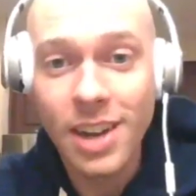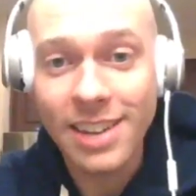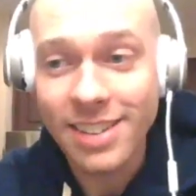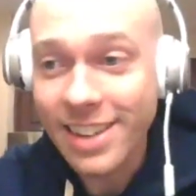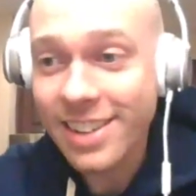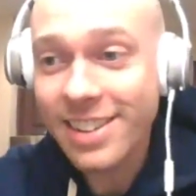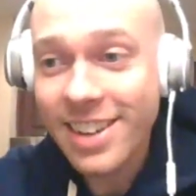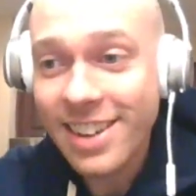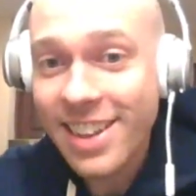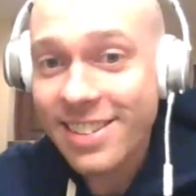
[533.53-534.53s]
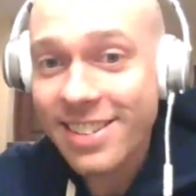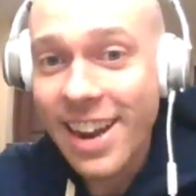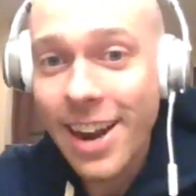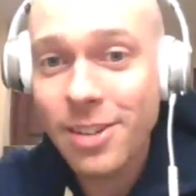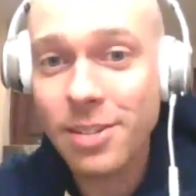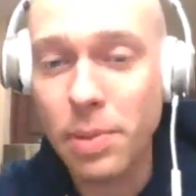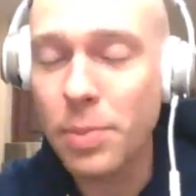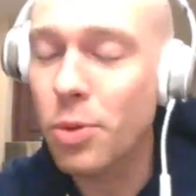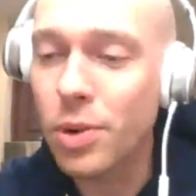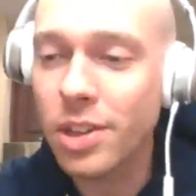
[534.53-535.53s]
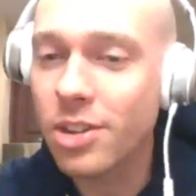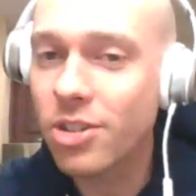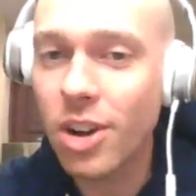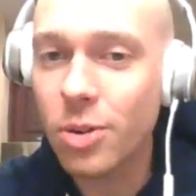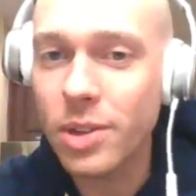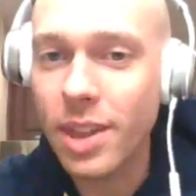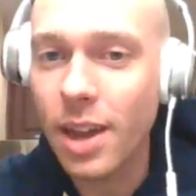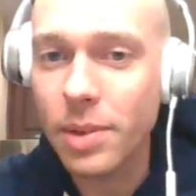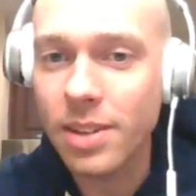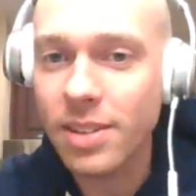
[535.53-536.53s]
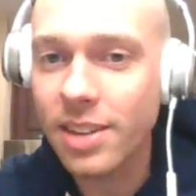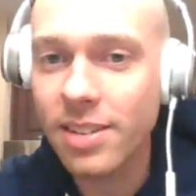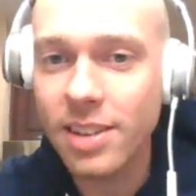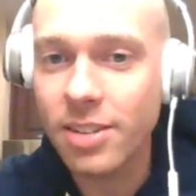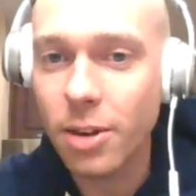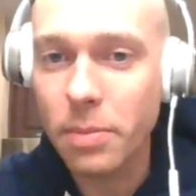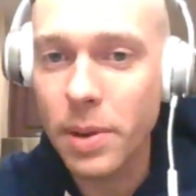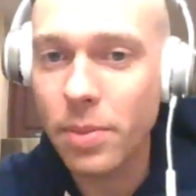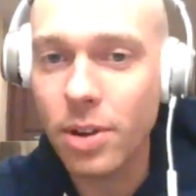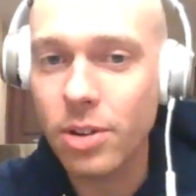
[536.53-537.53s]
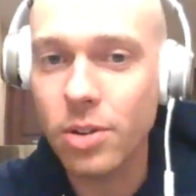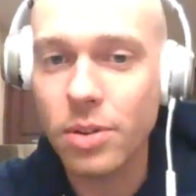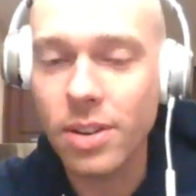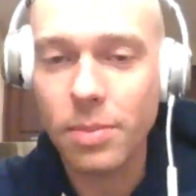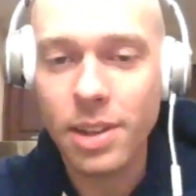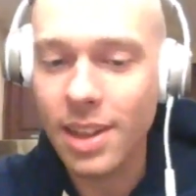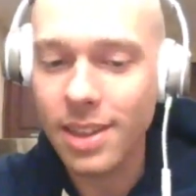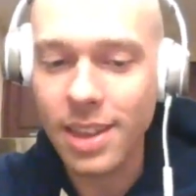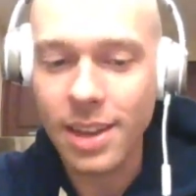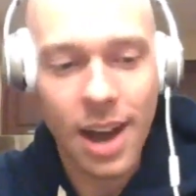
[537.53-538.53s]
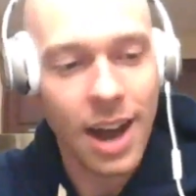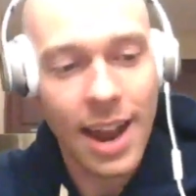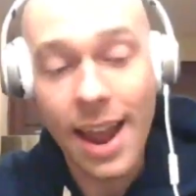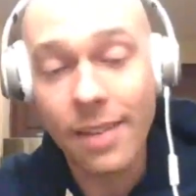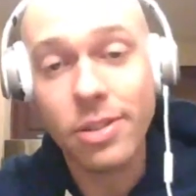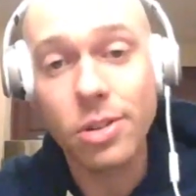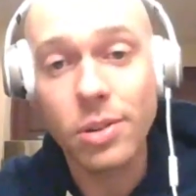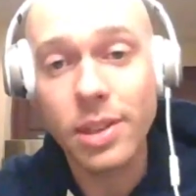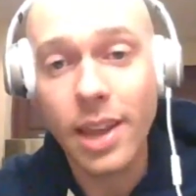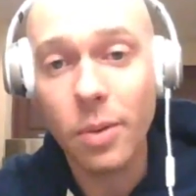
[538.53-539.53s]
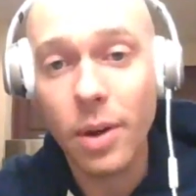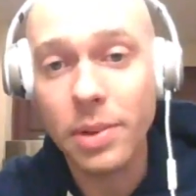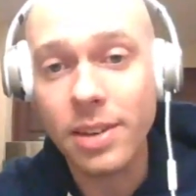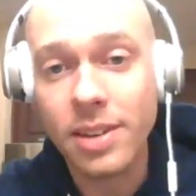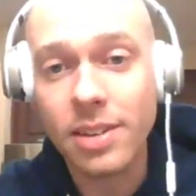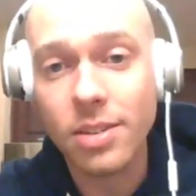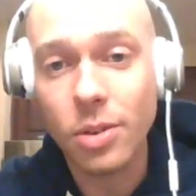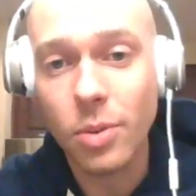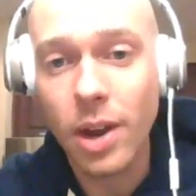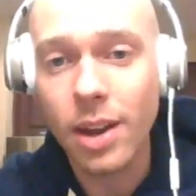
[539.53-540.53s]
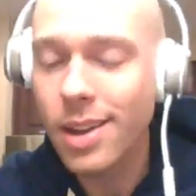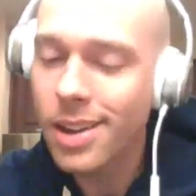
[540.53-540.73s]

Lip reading: As easy as that sounds, people really struggle with that because they see certain people that are doing something and they think, oh, I have to do it that way because that's the only way.